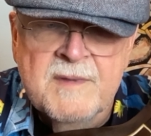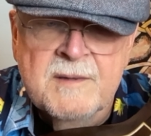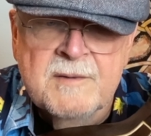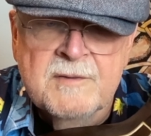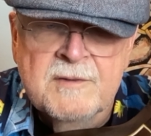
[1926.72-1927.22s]

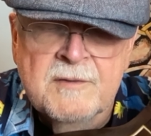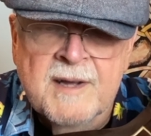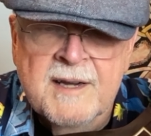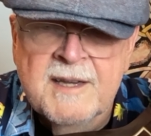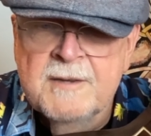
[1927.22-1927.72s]

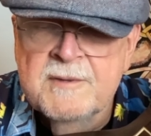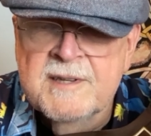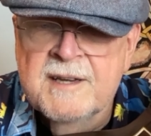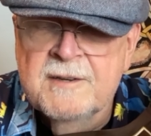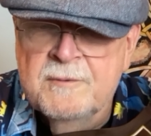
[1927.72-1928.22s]
Slovakia was
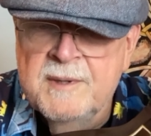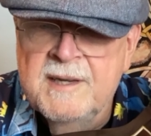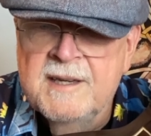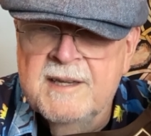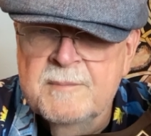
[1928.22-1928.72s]
kind of
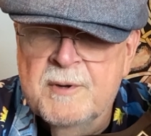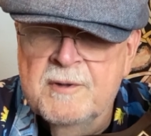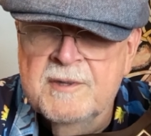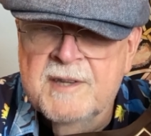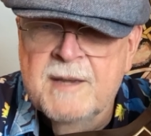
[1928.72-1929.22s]
weak, and
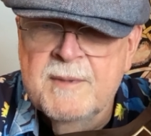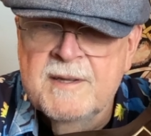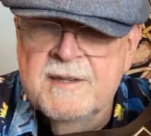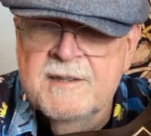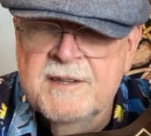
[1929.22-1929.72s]
Poland came
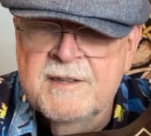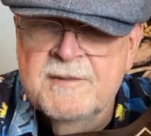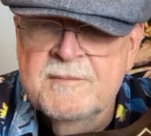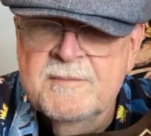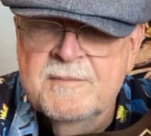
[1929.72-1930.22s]
in
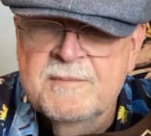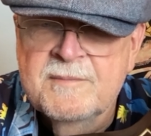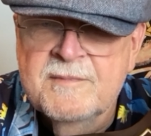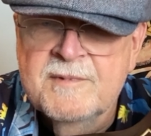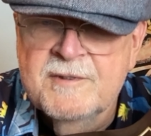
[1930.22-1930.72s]
and
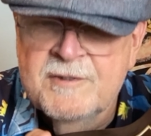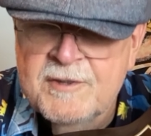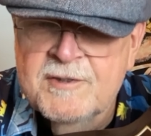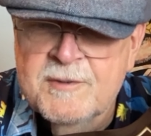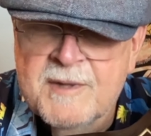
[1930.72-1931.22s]

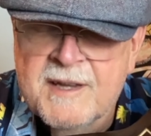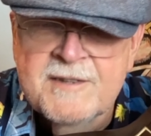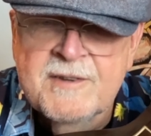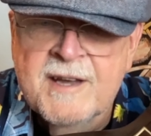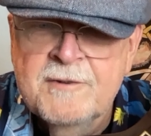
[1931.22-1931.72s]
took some land.
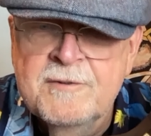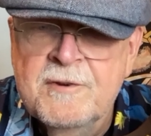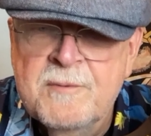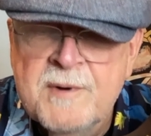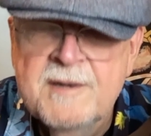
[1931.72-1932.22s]
So I don't
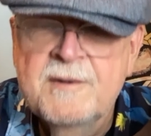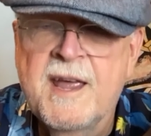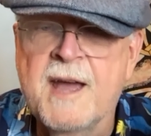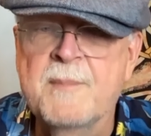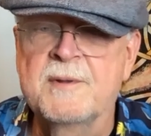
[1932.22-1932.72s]
know what
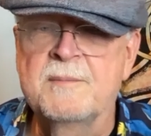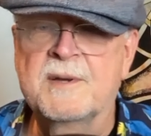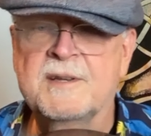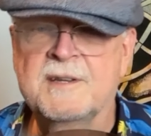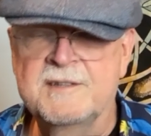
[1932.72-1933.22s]
happened,
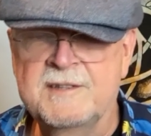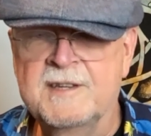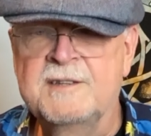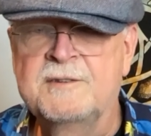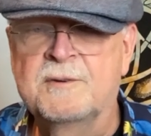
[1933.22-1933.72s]
but it
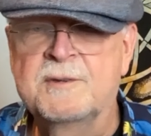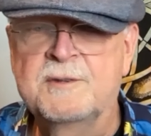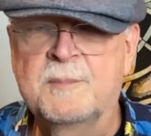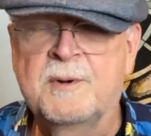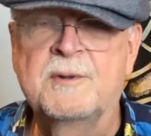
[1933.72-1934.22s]
did go
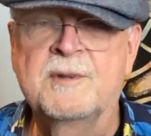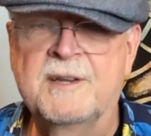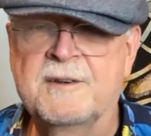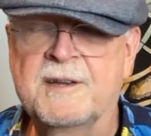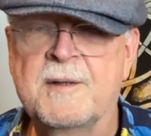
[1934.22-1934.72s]
into Poland
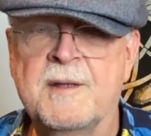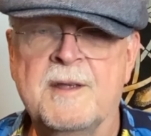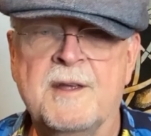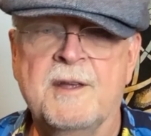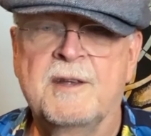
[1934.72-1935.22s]
area.
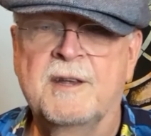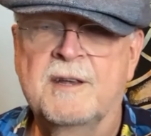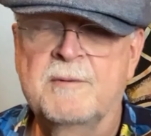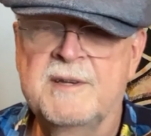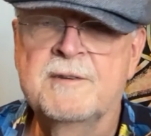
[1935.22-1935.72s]

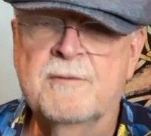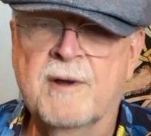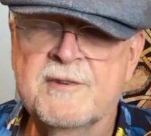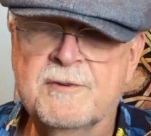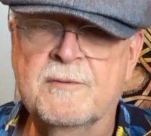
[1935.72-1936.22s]
And we did
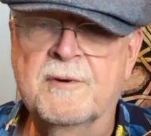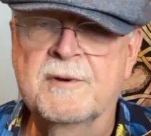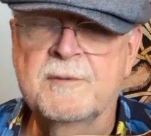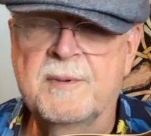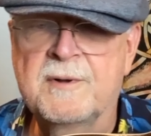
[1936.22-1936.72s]
cross over
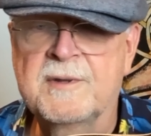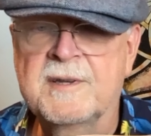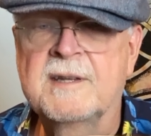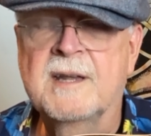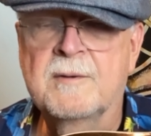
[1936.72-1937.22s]
into
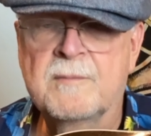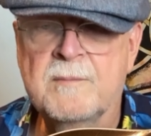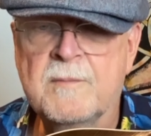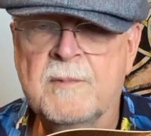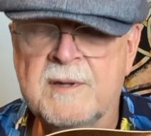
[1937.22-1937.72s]
Poland, and I
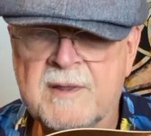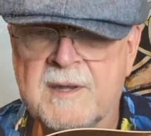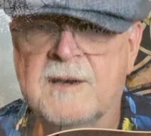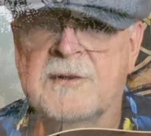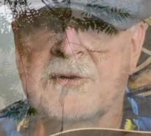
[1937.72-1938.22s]
went
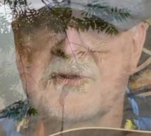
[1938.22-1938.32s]
there. There's